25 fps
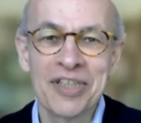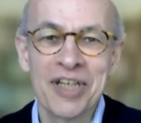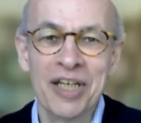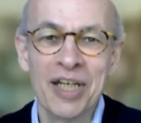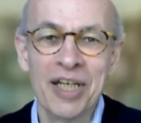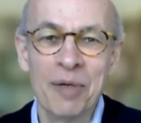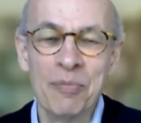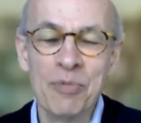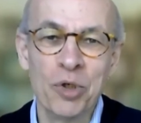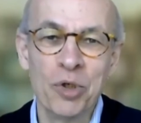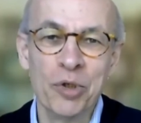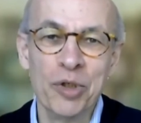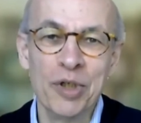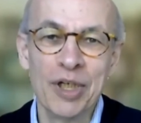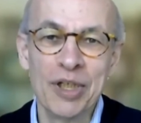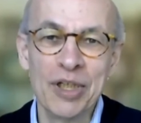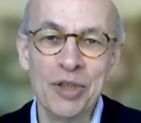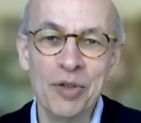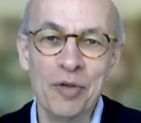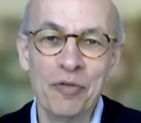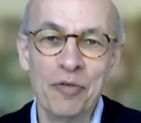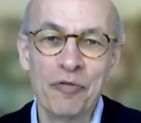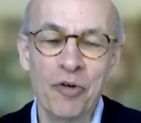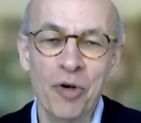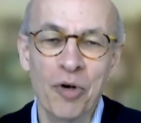And I'm joining
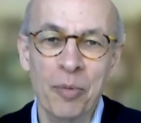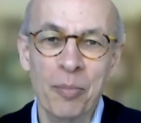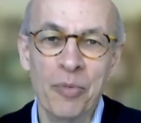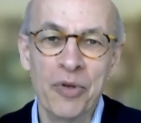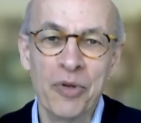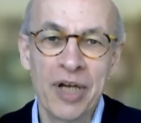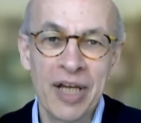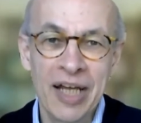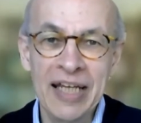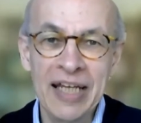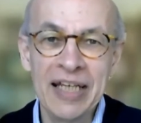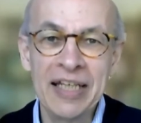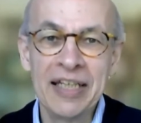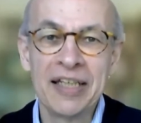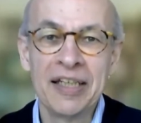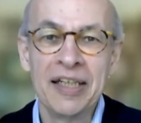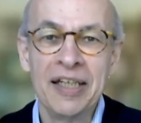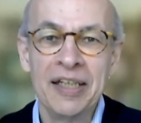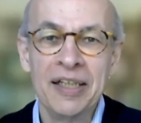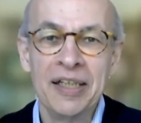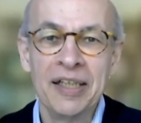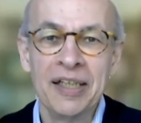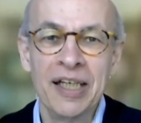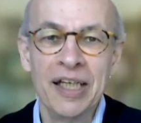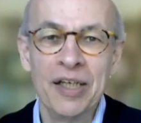you from The Hague
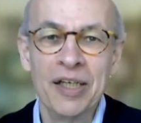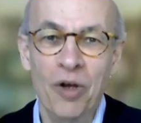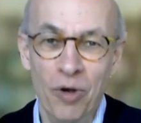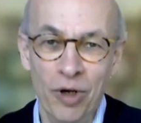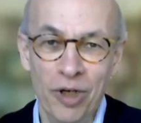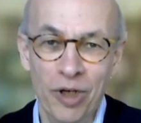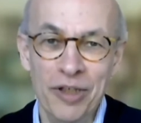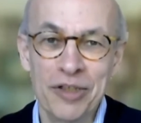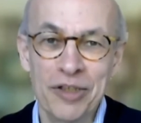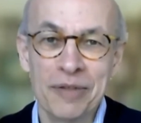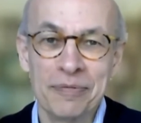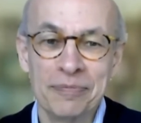in Holland.